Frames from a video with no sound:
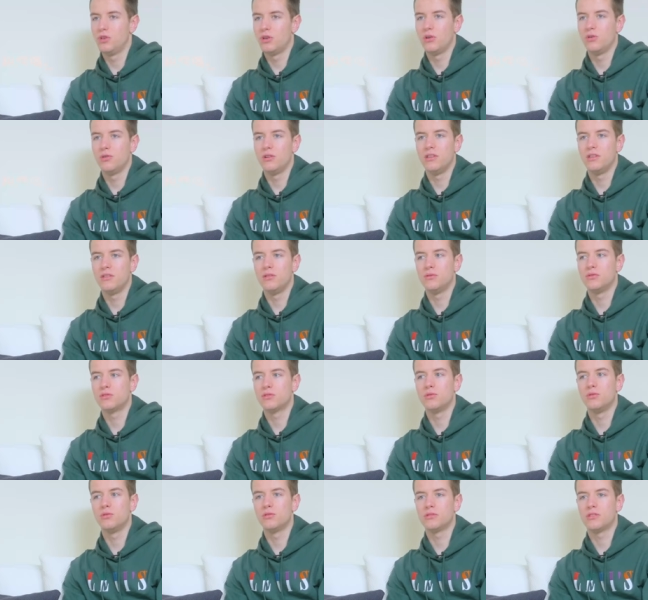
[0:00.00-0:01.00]
not only do
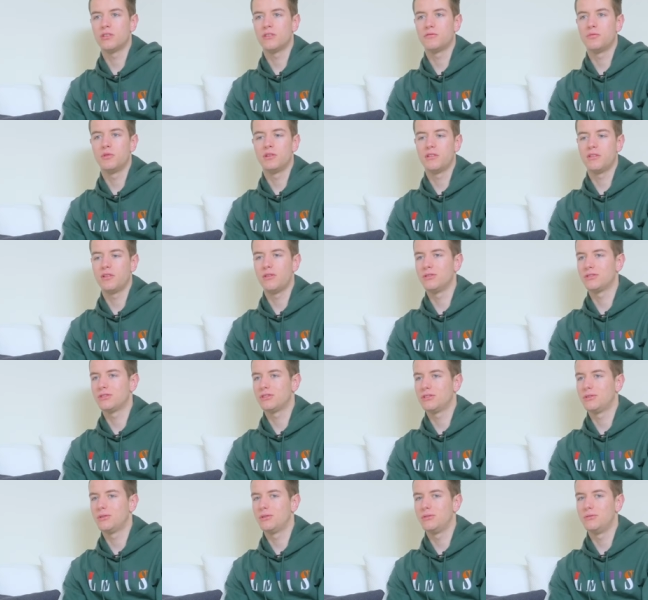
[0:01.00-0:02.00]
school stuff but
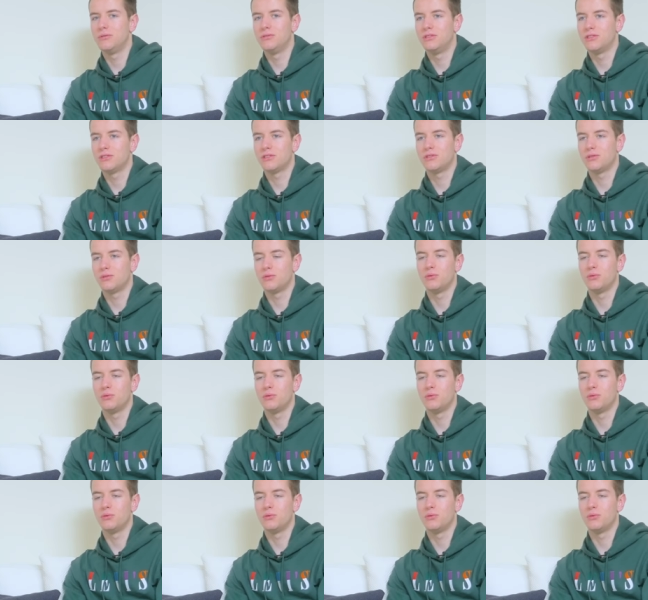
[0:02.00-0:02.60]
also just